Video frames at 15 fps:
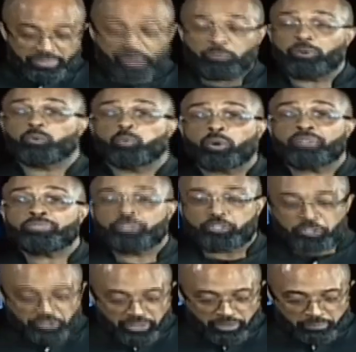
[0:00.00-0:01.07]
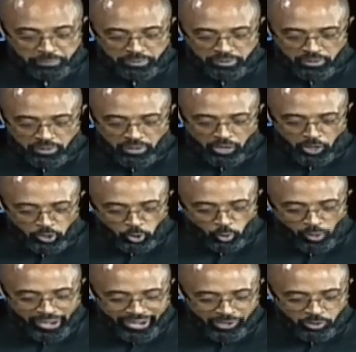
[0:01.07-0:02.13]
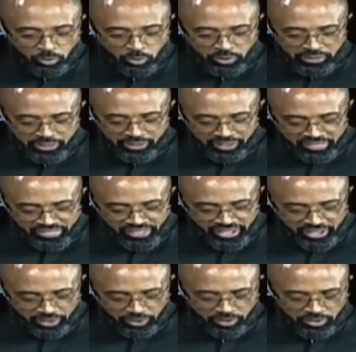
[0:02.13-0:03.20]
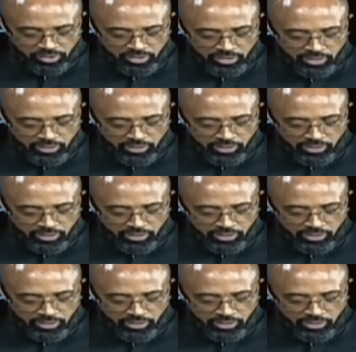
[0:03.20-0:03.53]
they would run the ship aground there.